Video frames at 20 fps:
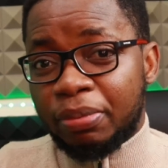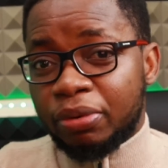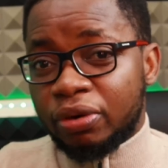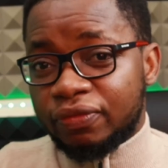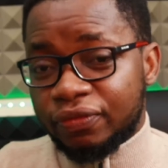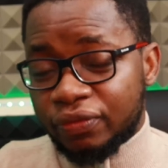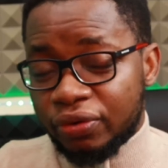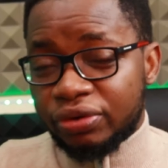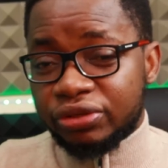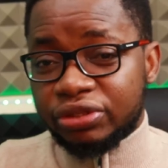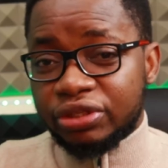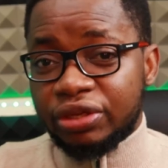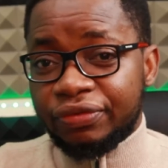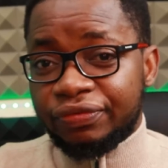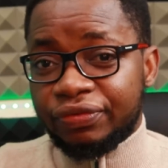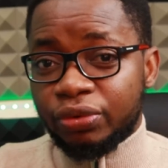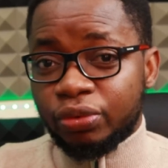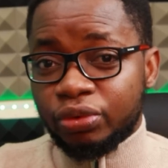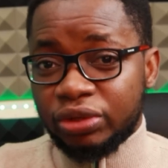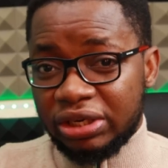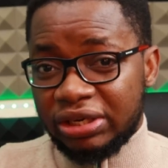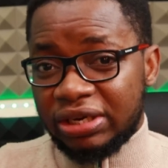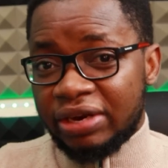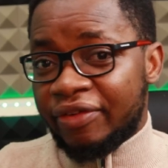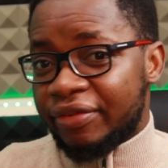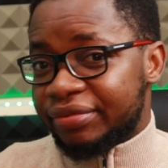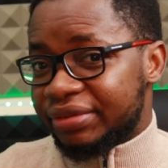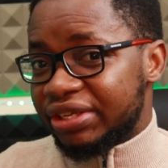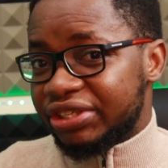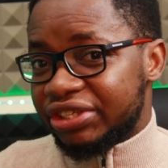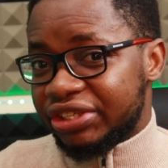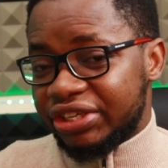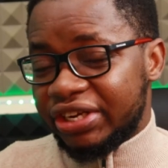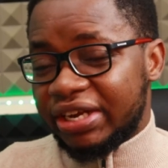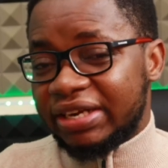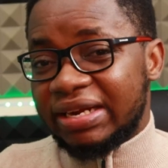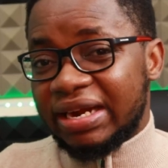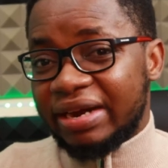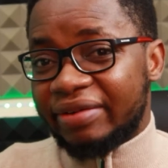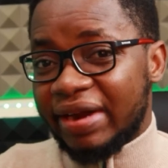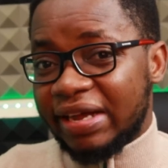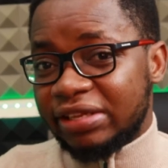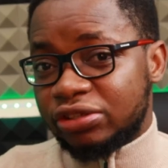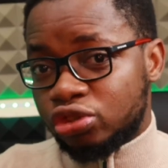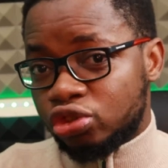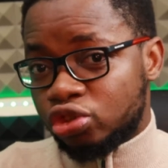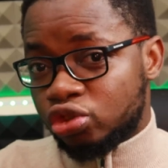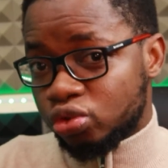But of course, if you're the DevOps engineer that writes